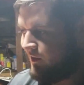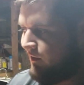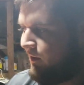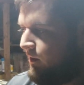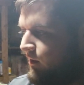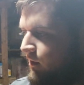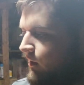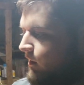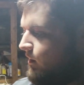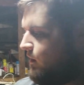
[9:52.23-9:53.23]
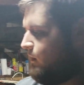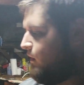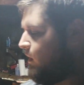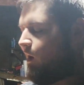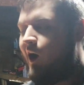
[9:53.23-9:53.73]
Uh,
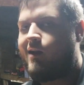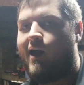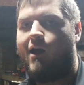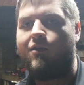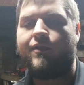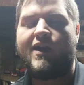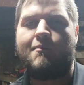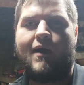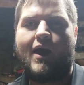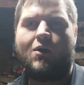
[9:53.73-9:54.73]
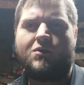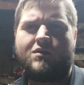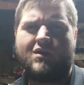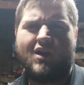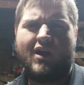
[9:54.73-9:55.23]
unhealthy
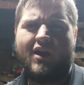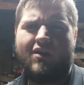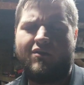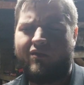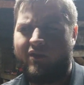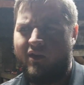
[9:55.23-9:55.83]
amount of